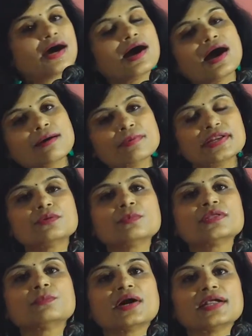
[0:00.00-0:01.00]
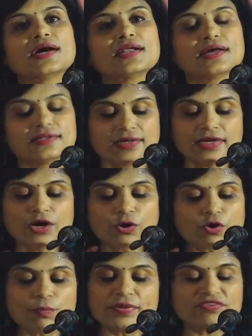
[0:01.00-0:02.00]
harmony with one another,
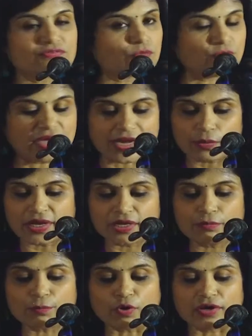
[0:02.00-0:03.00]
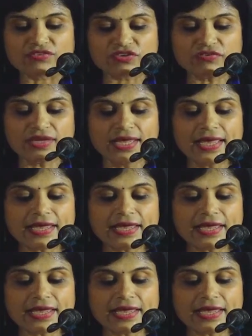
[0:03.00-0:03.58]
Kumbh is very, very important.